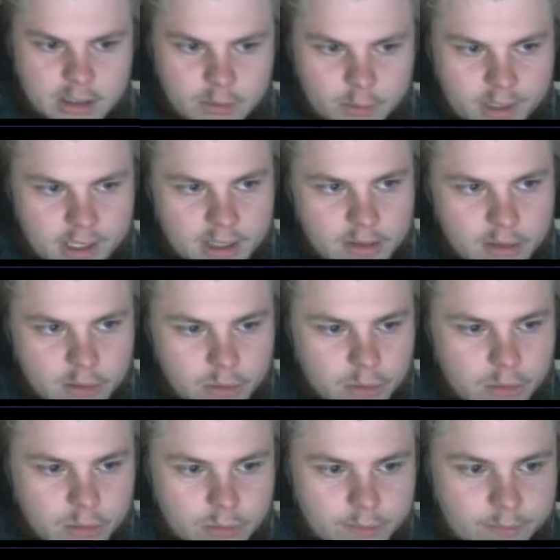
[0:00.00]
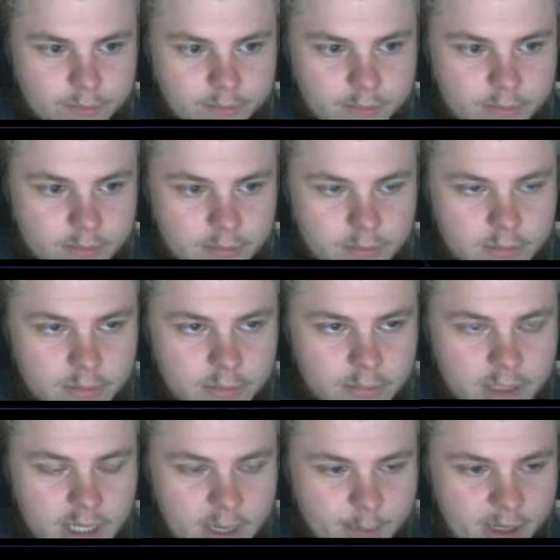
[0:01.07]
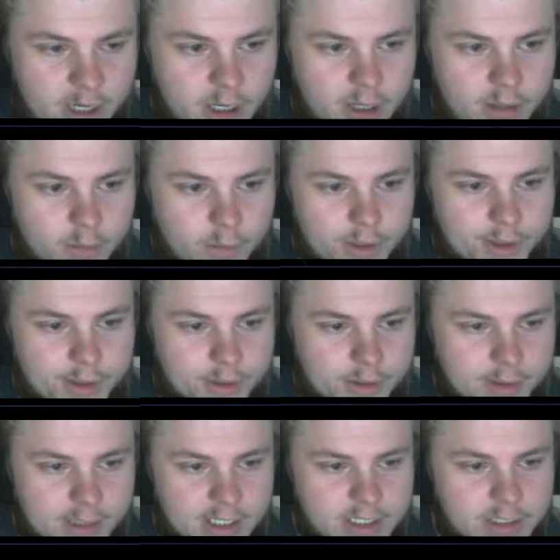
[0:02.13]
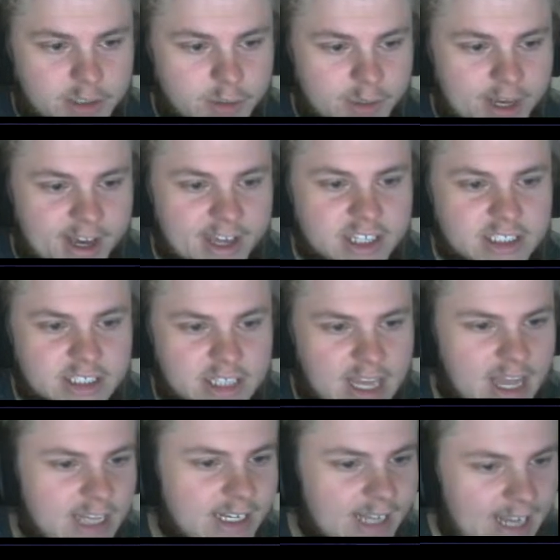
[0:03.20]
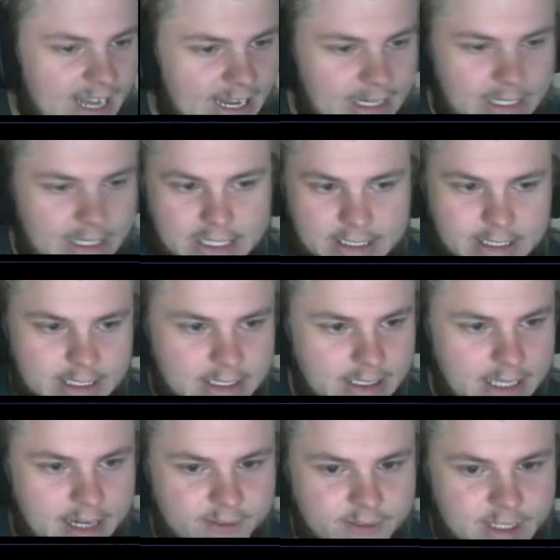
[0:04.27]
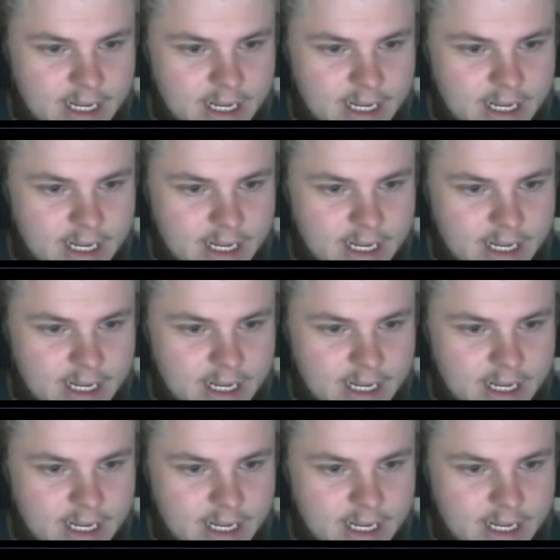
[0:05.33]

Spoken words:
We can do Chimera with these 2 guys and anything that's left